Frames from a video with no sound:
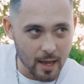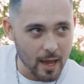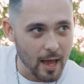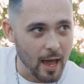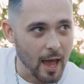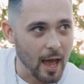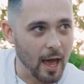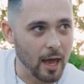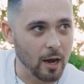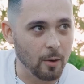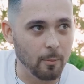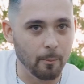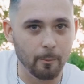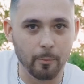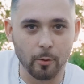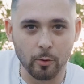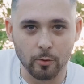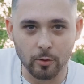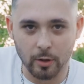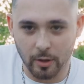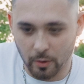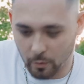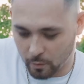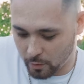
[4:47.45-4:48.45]
had a
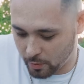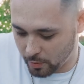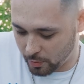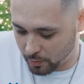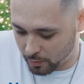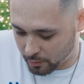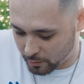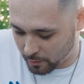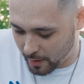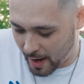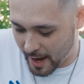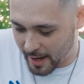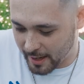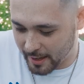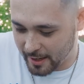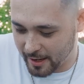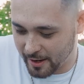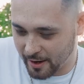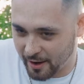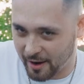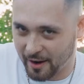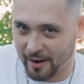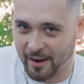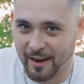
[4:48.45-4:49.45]
bullet wound right
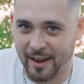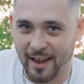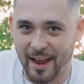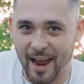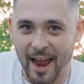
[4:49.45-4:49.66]
here.